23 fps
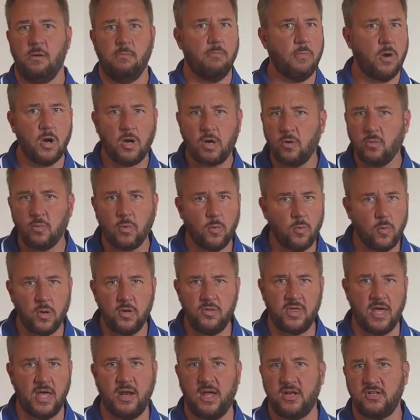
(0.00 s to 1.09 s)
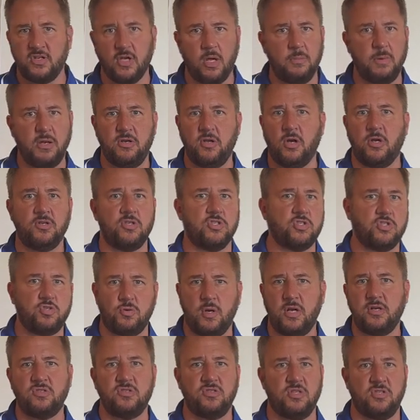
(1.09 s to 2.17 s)
Mark and reward that. I taught my dog to
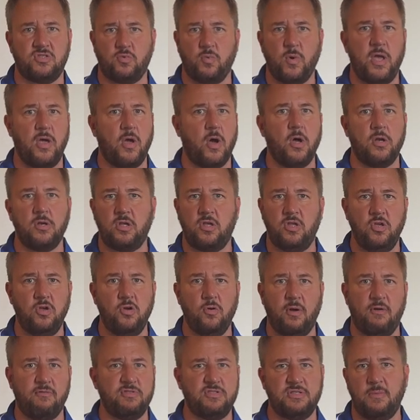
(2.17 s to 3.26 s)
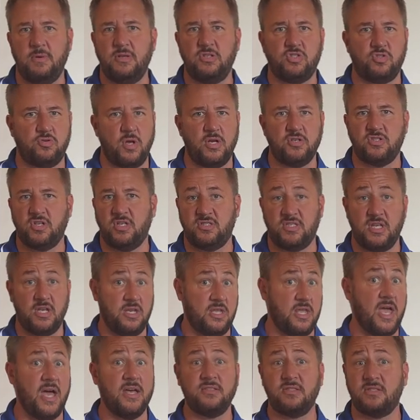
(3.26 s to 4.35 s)
stretch this way on cue. Every time he stretched, I said
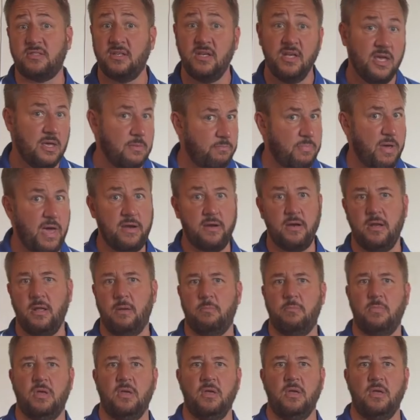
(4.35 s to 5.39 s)
yes, petted him.